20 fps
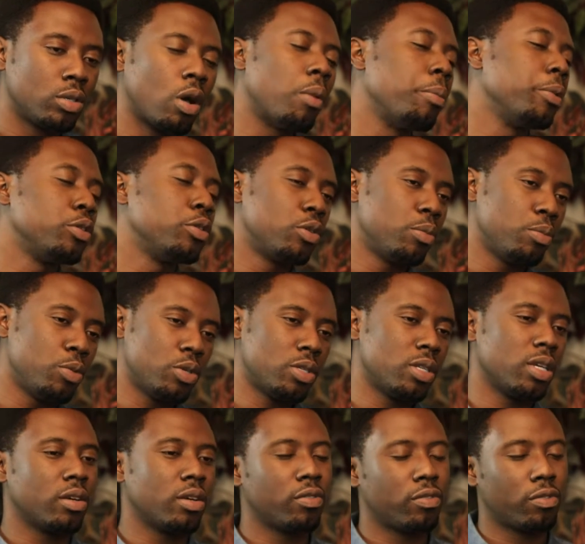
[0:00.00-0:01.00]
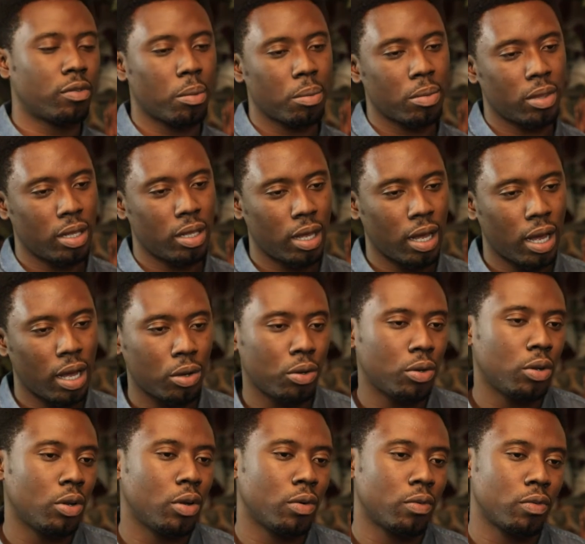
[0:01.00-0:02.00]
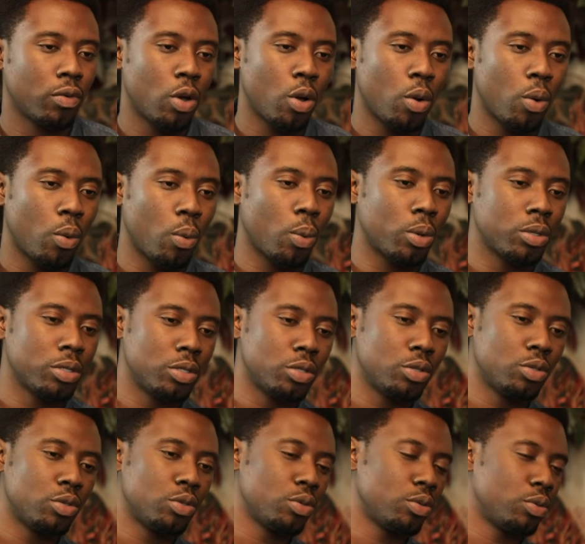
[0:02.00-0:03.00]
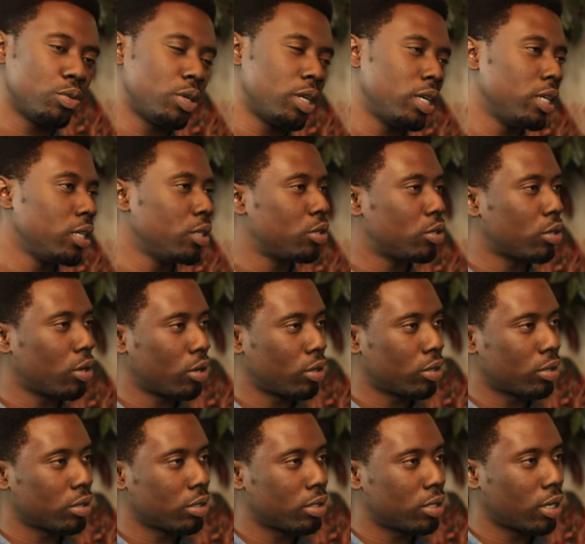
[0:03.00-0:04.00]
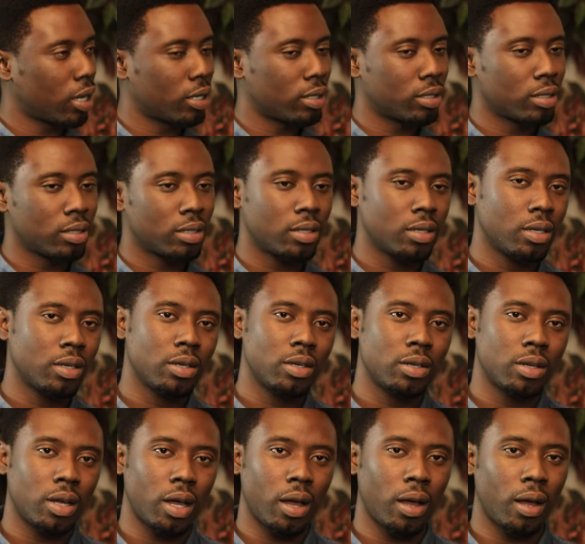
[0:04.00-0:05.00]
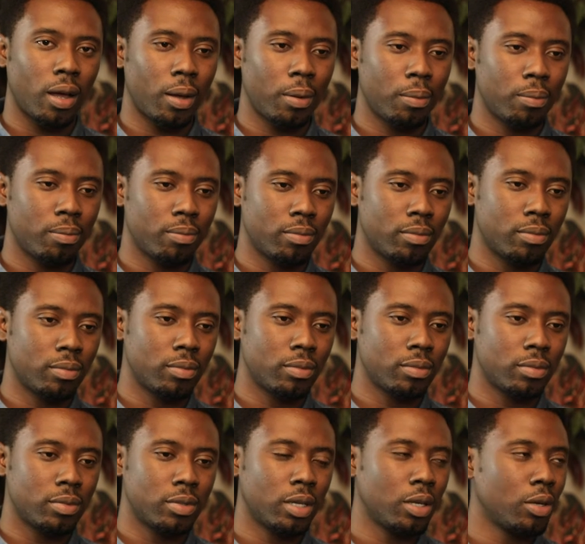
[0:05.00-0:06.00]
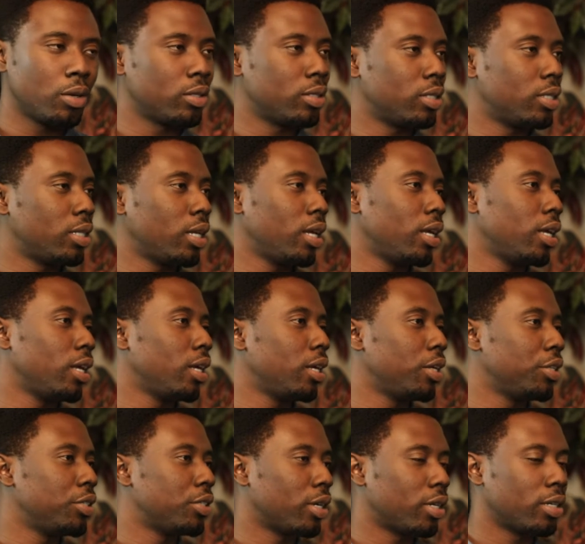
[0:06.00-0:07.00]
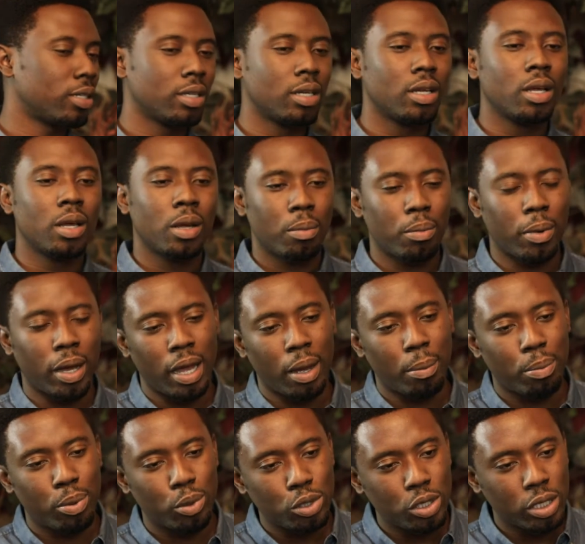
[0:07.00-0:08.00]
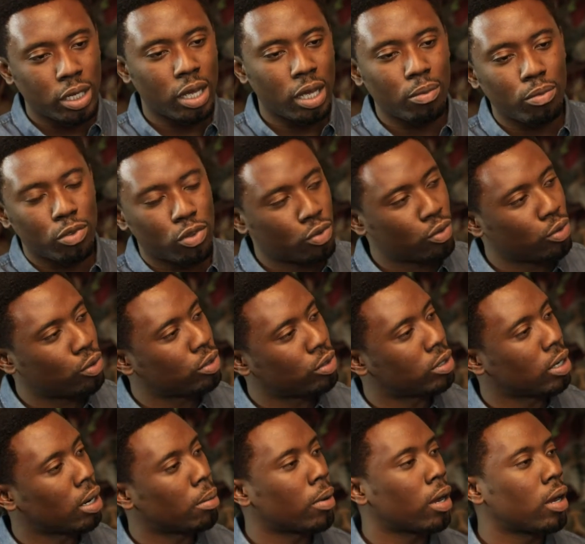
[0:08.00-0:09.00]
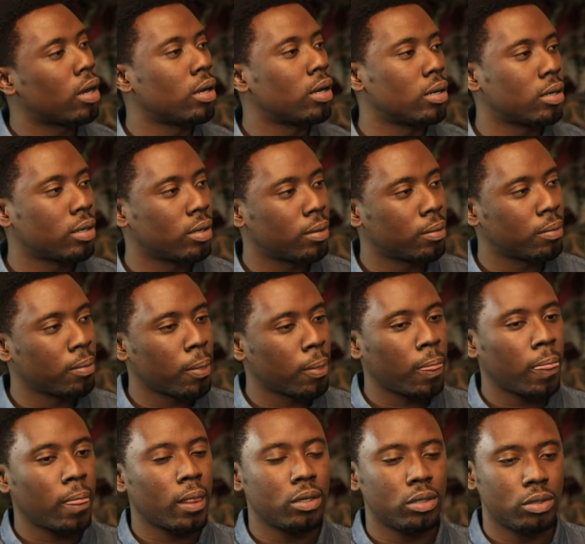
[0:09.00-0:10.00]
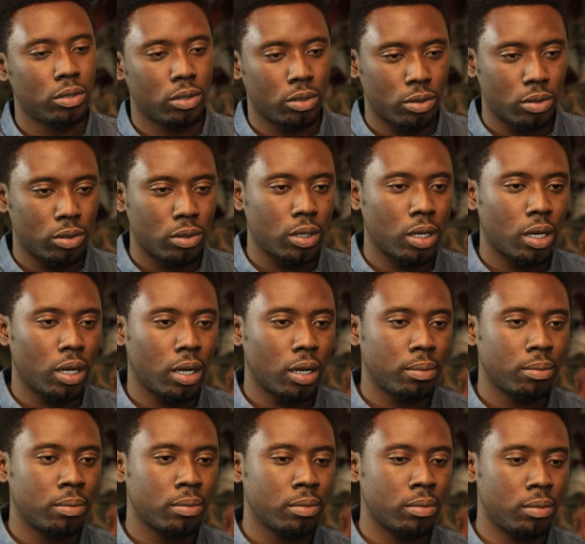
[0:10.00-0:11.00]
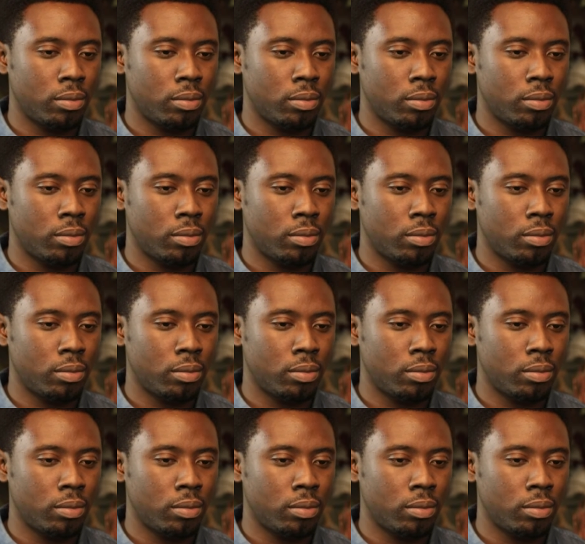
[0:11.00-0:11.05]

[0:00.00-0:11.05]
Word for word: come into music from the angle of wanting to release songs and um, sing on stage. Mm -hmm. And my approach came through drama. You know, um,